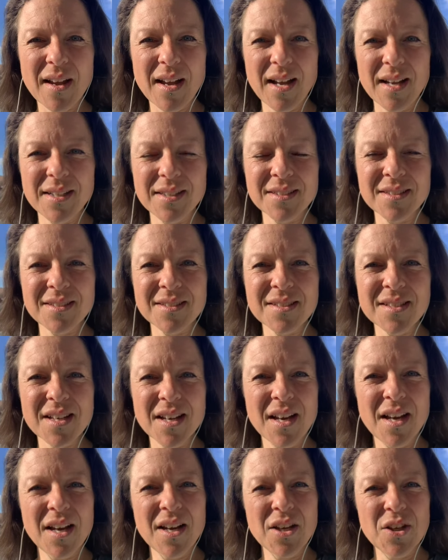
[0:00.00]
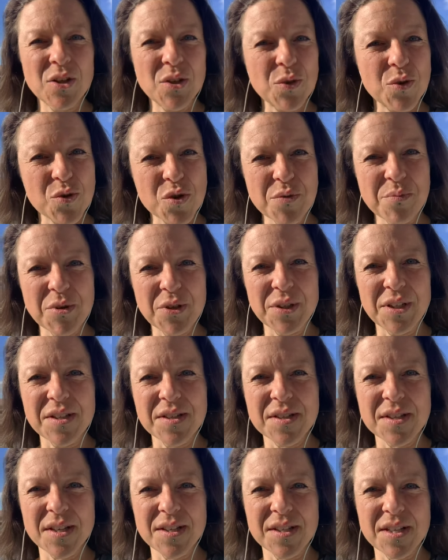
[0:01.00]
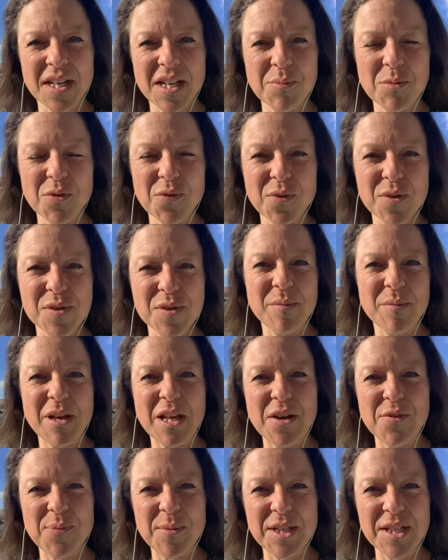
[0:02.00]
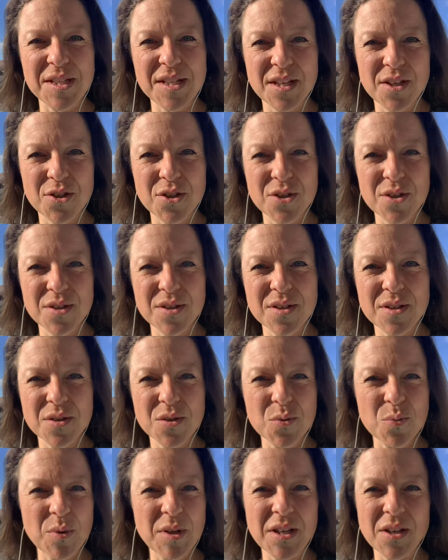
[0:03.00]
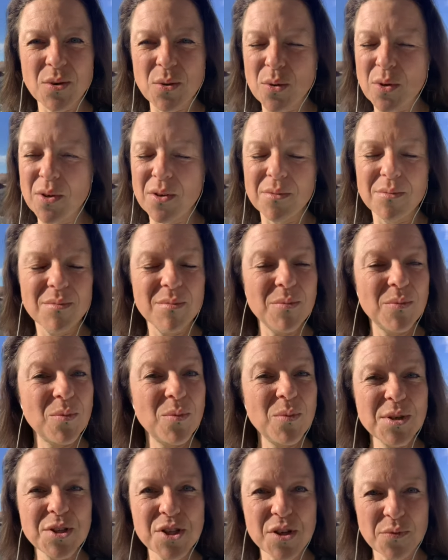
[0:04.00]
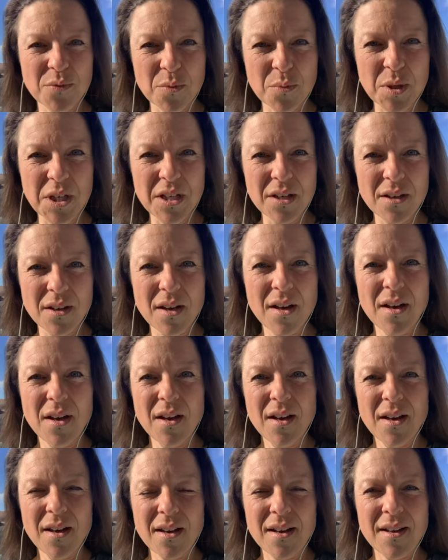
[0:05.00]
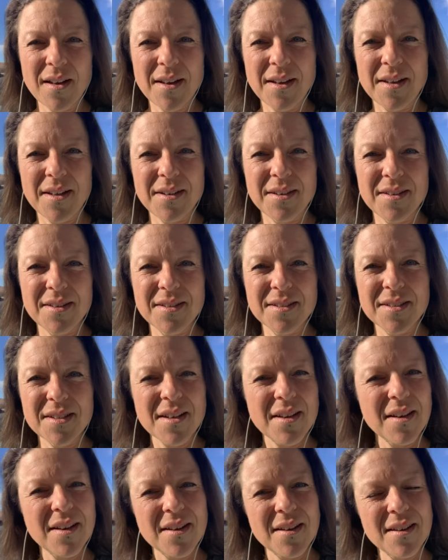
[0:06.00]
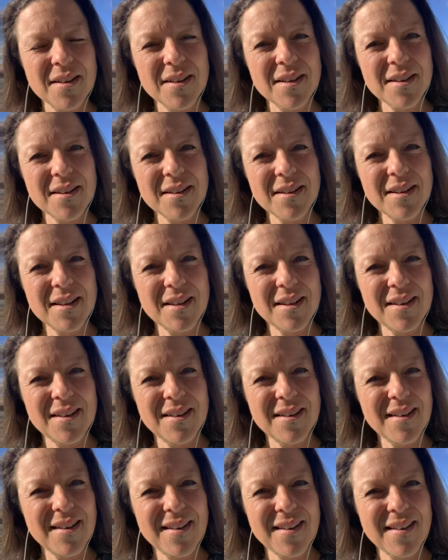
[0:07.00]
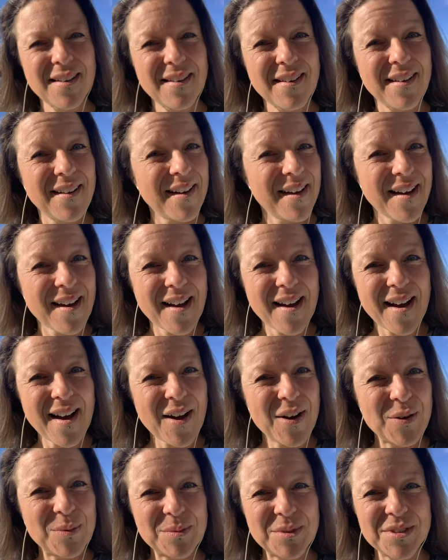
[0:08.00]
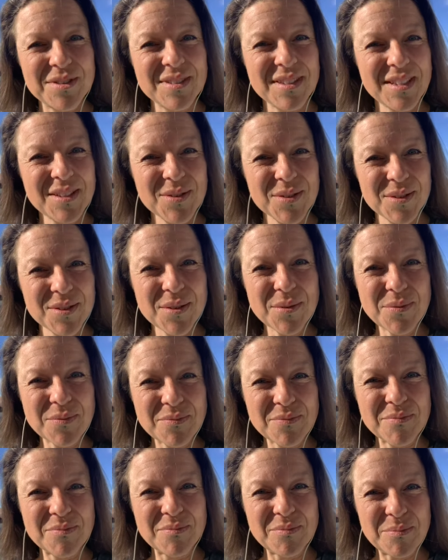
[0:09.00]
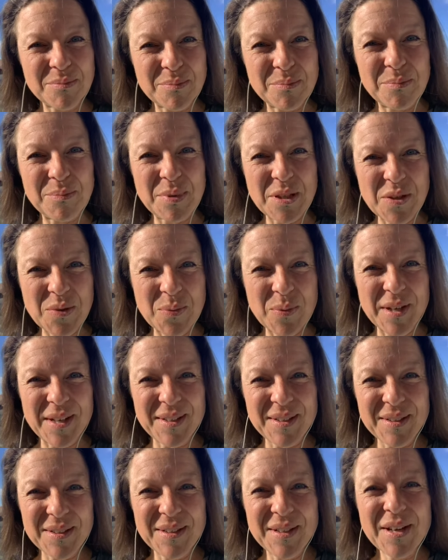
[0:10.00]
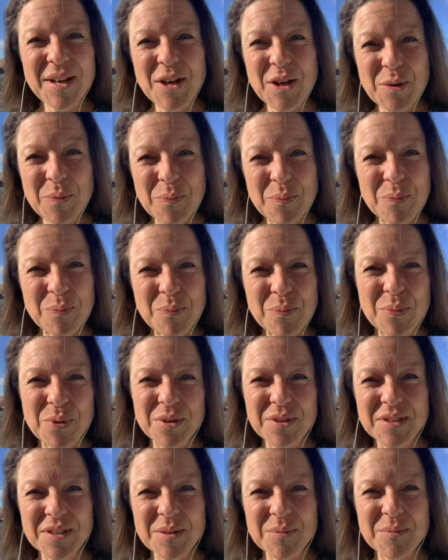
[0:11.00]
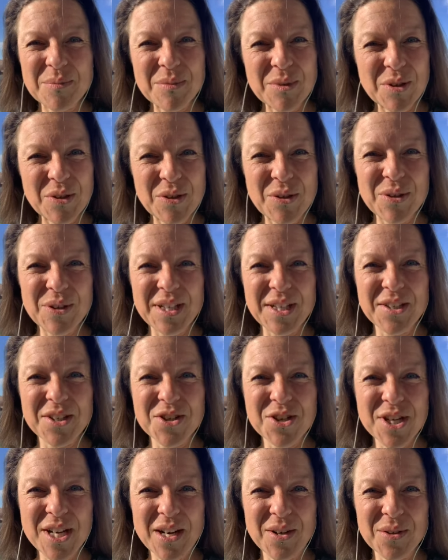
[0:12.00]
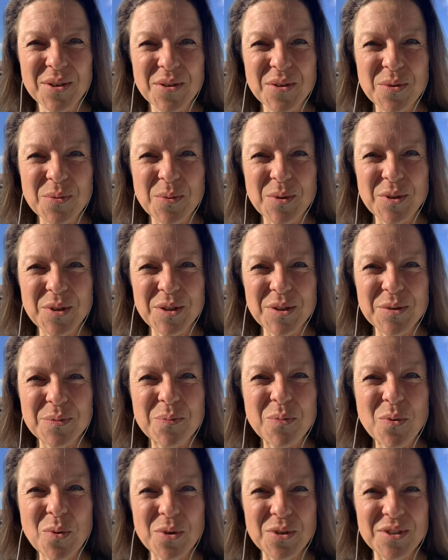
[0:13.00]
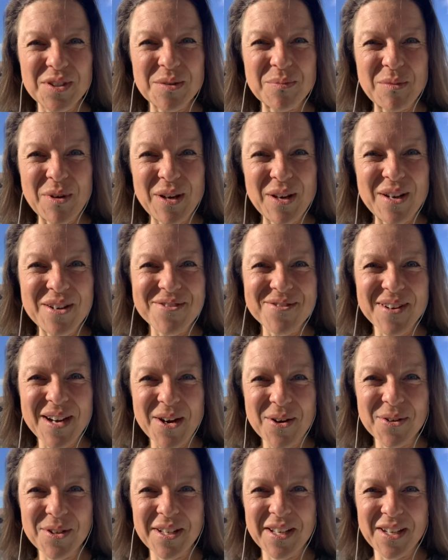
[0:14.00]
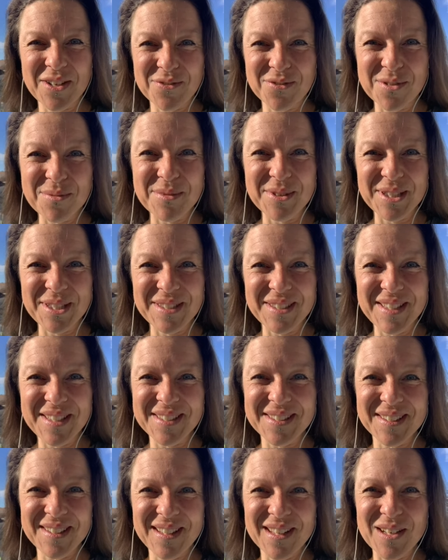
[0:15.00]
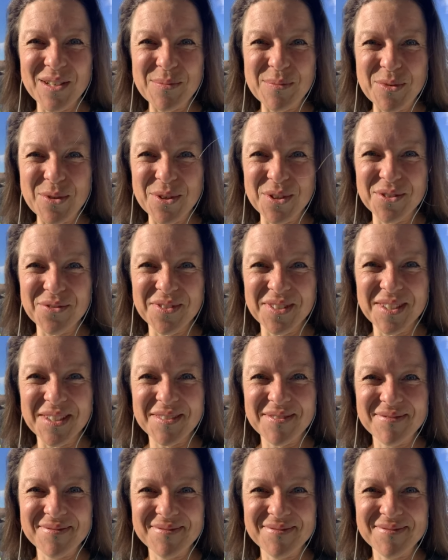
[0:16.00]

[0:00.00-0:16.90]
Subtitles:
And you can join me on Inside Timer for live meditations this week or whichever week. And then I hope to see you soon. Be well. Put some good energy out in the world. Pour some love out. Everybody needs a little more of it.